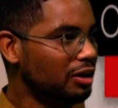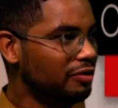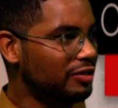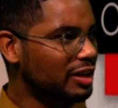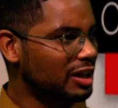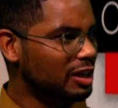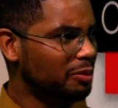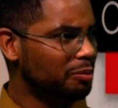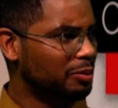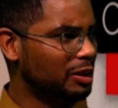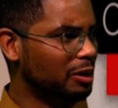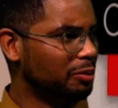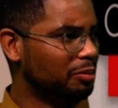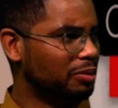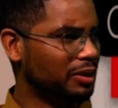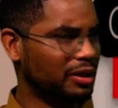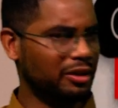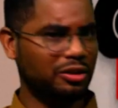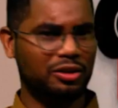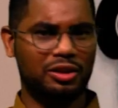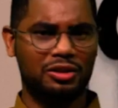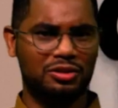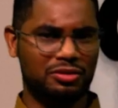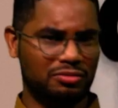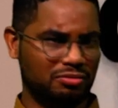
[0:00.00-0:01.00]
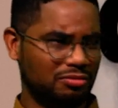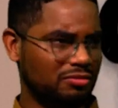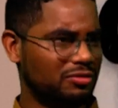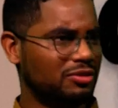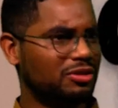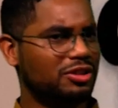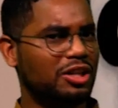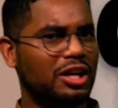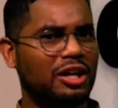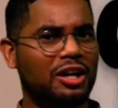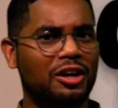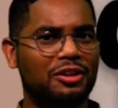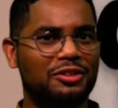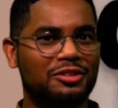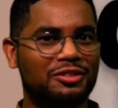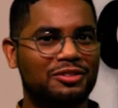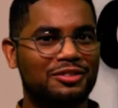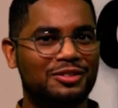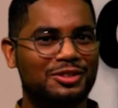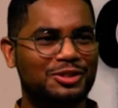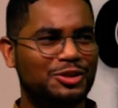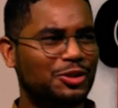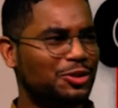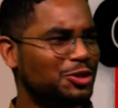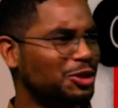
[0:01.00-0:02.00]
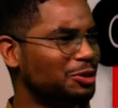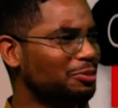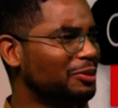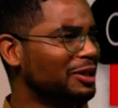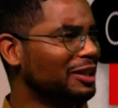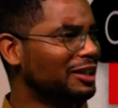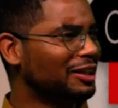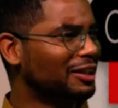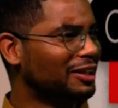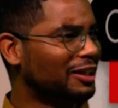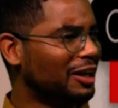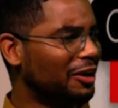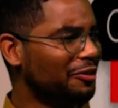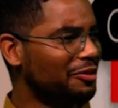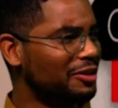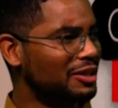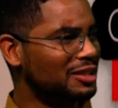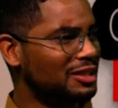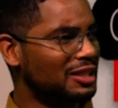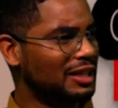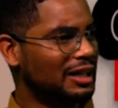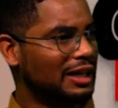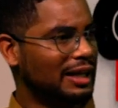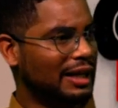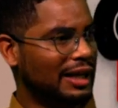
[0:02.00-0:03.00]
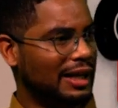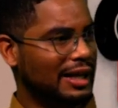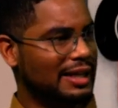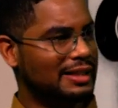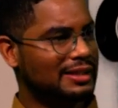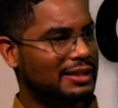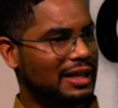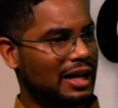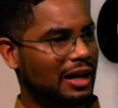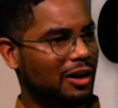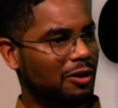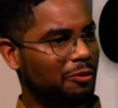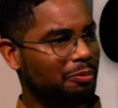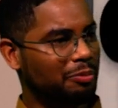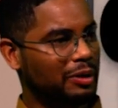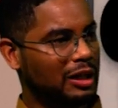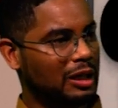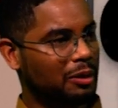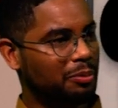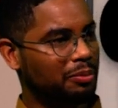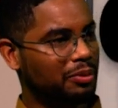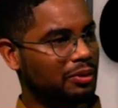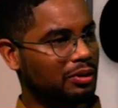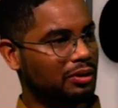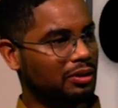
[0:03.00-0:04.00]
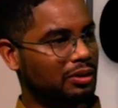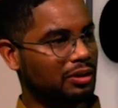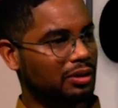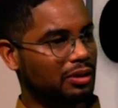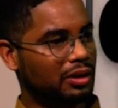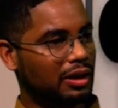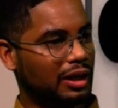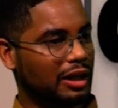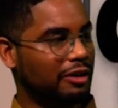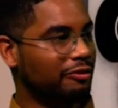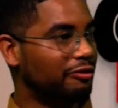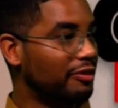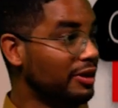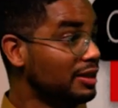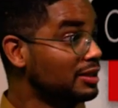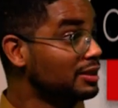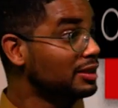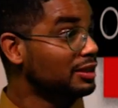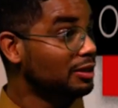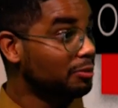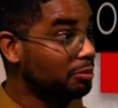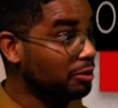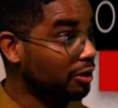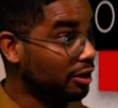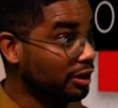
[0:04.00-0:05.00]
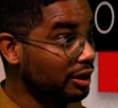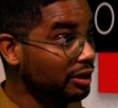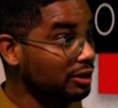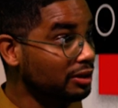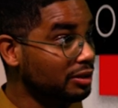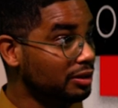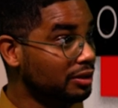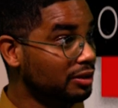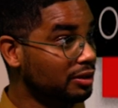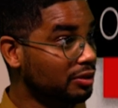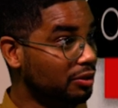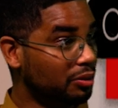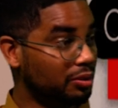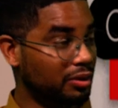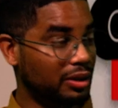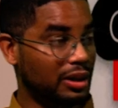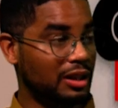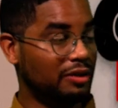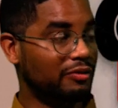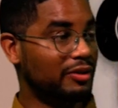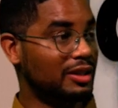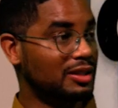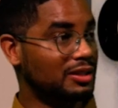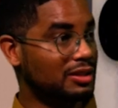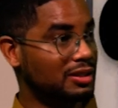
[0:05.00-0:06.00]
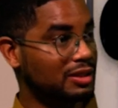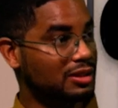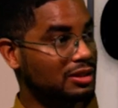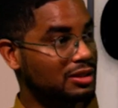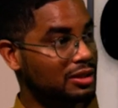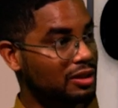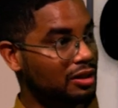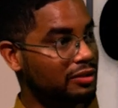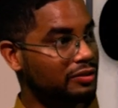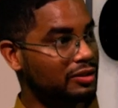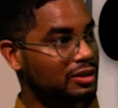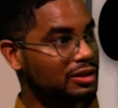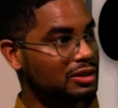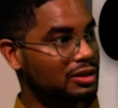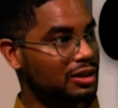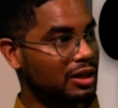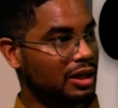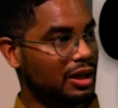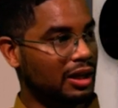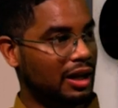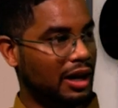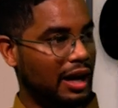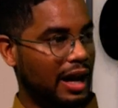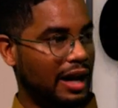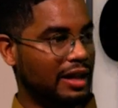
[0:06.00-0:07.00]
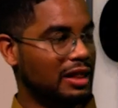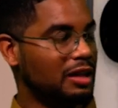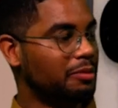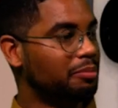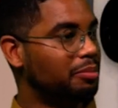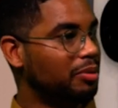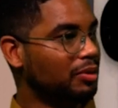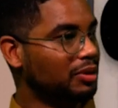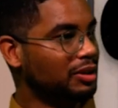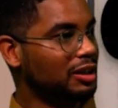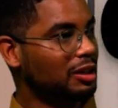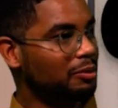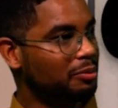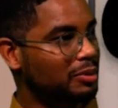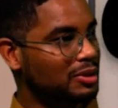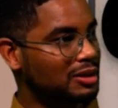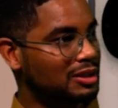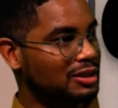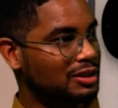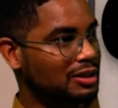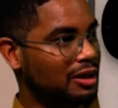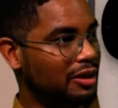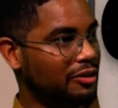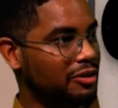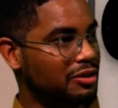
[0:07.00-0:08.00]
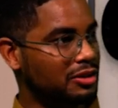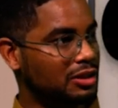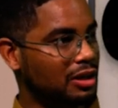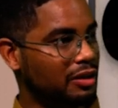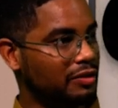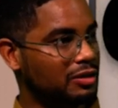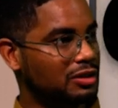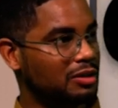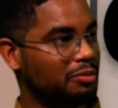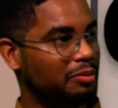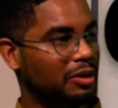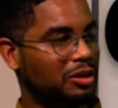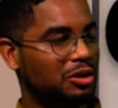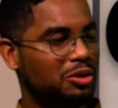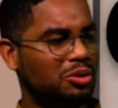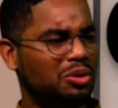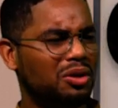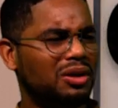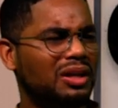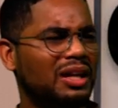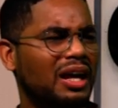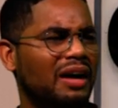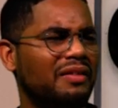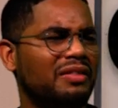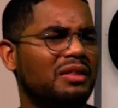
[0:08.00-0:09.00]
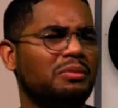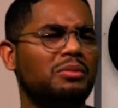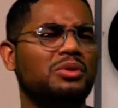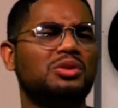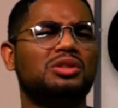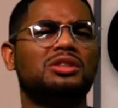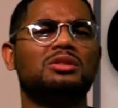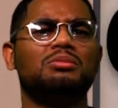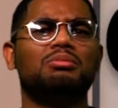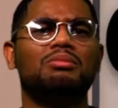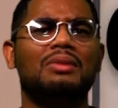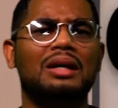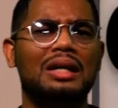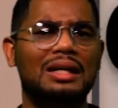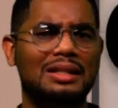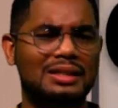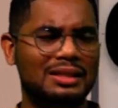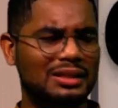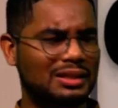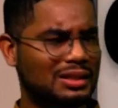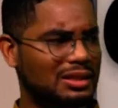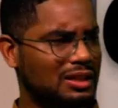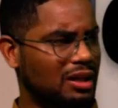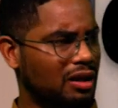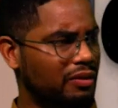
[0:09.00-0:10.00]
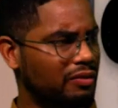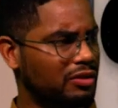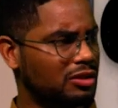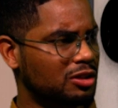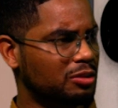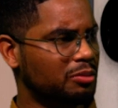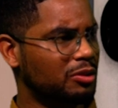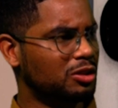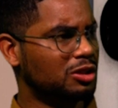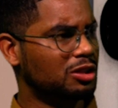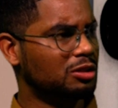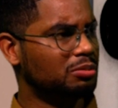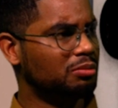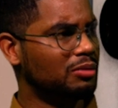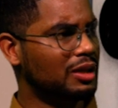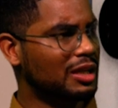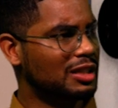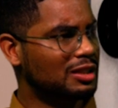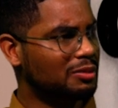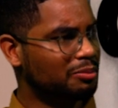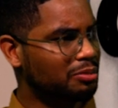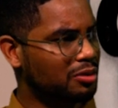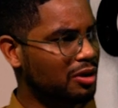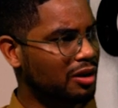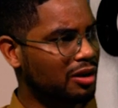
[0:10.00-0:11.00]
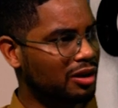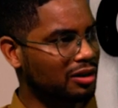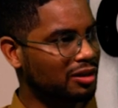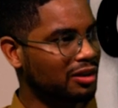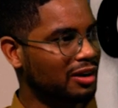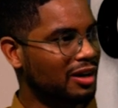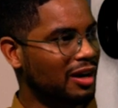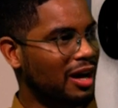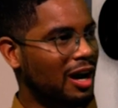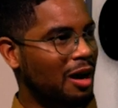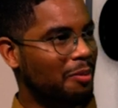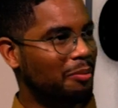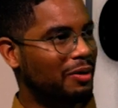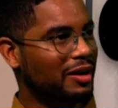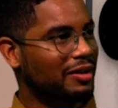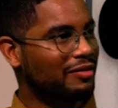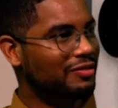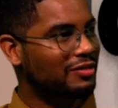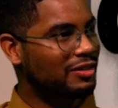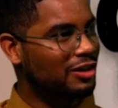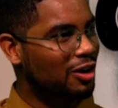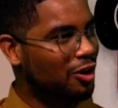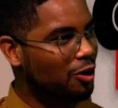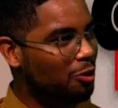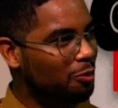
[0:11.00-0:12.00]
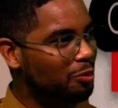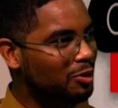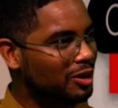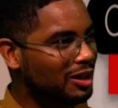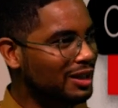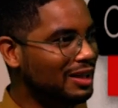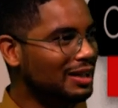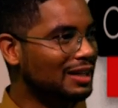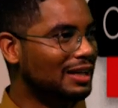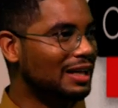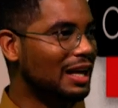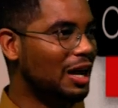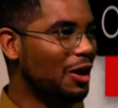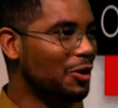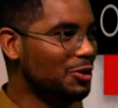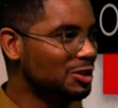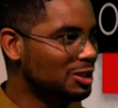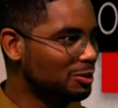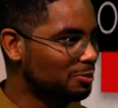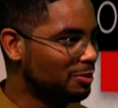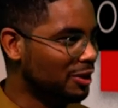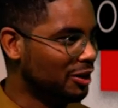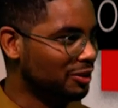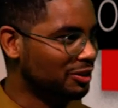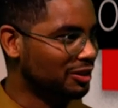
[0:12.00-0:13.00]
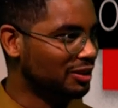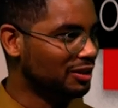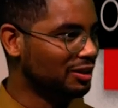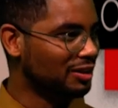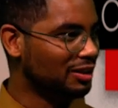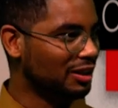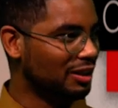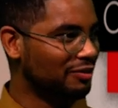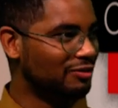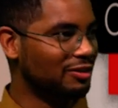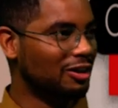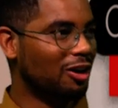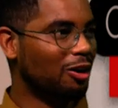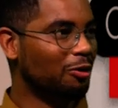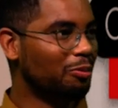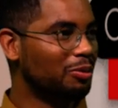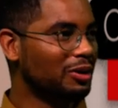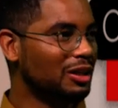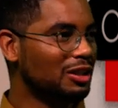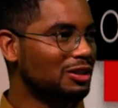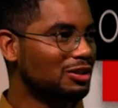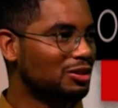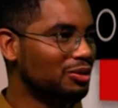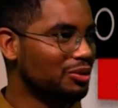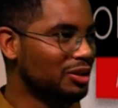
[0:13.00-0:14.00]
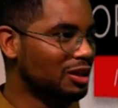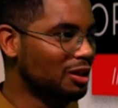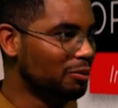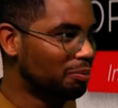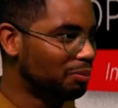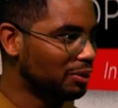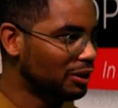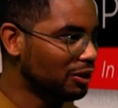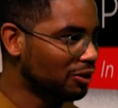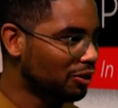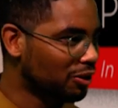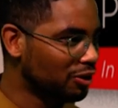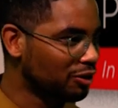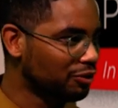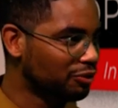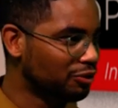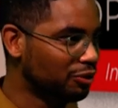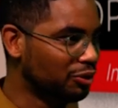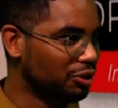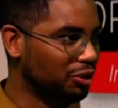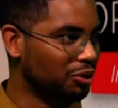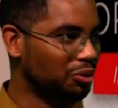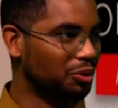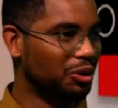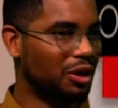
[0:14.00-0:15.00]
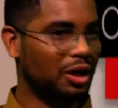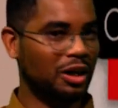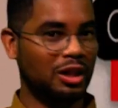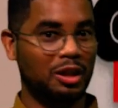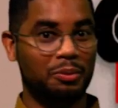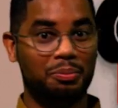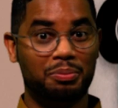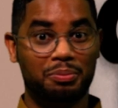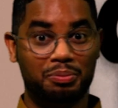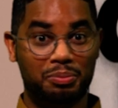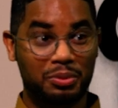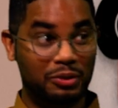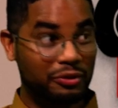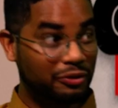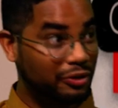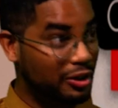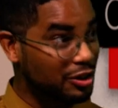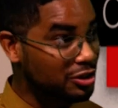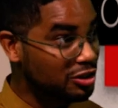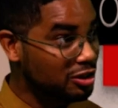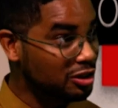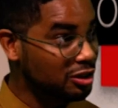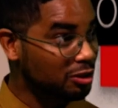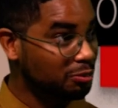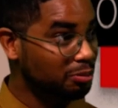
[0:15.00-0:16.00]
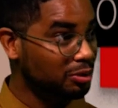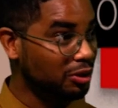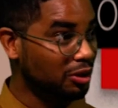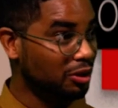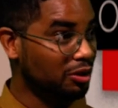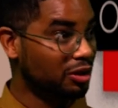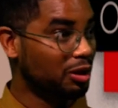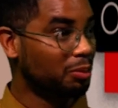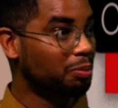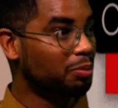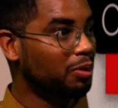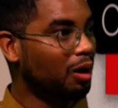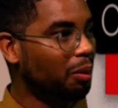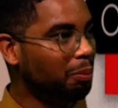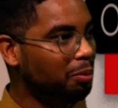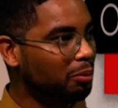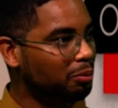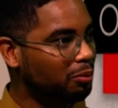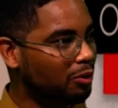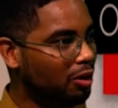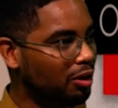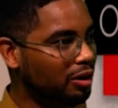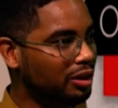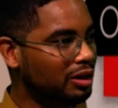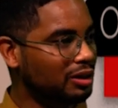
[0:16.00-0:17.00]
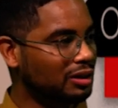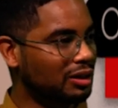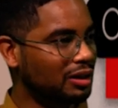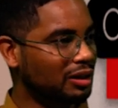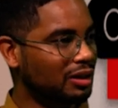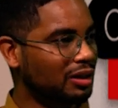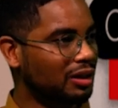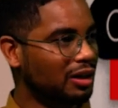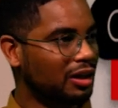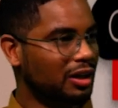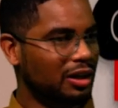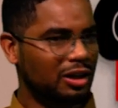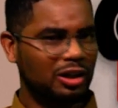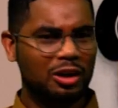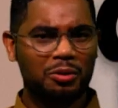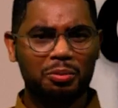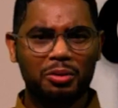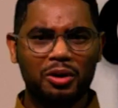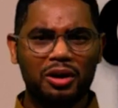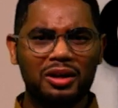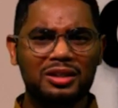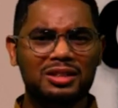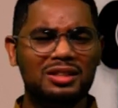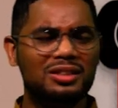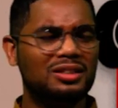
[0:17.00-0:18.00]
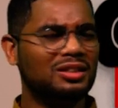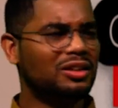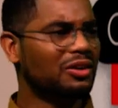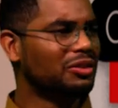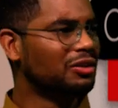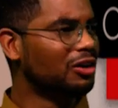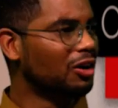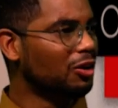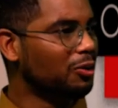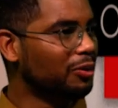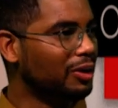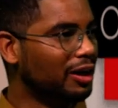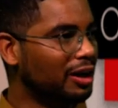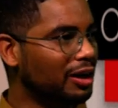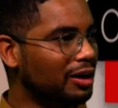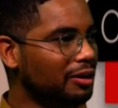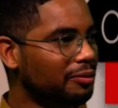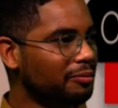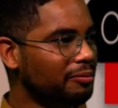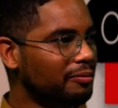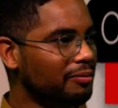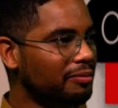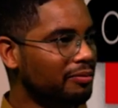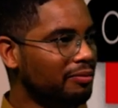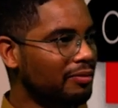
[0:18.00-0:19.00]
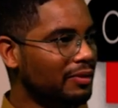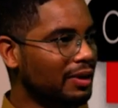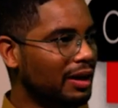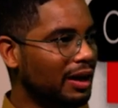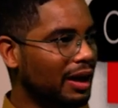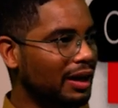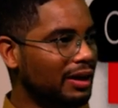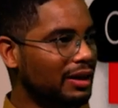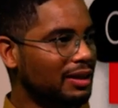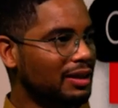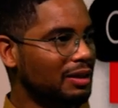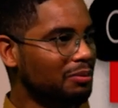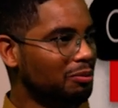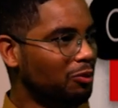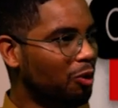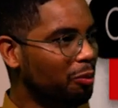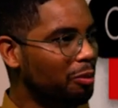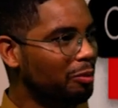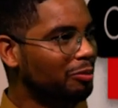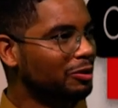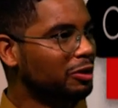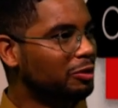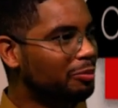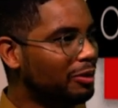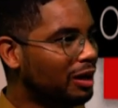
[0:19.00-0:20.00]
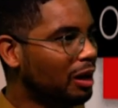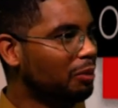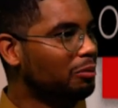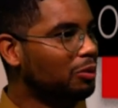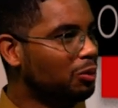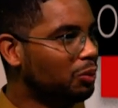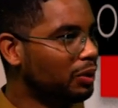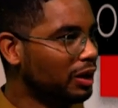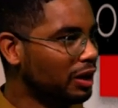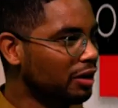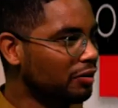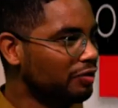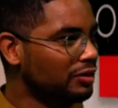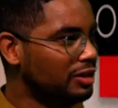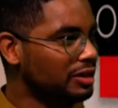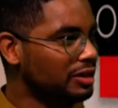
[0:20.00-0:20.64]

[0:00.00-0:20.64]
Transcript: of other people, and you can check out social media around this, is how people invest in a product or they invest in a service and they build their business around the service, but you can have the most amazing service or most amazing product. But if nobody knows about it, if nobody is doing the PR for you, the professional PR, the proper marketing, your product's going to go nowhere. And I think more people need to become aware of